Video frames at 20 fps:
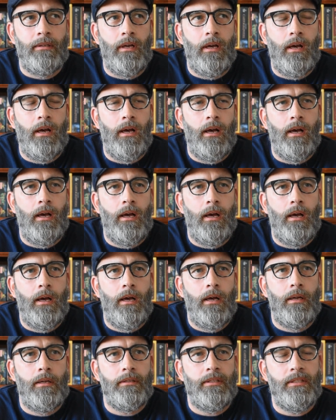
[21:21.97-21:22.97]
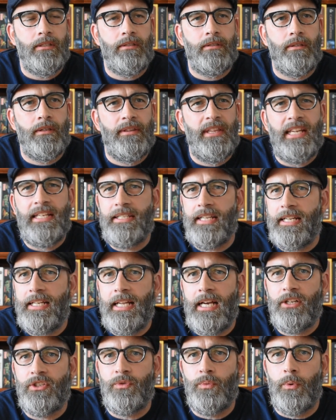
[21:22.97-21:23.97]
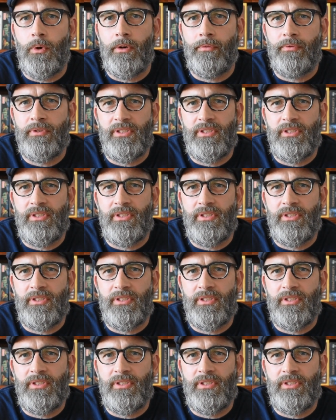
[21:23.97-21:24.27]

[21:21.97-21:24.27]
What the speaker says: I think Dig Down Dwarf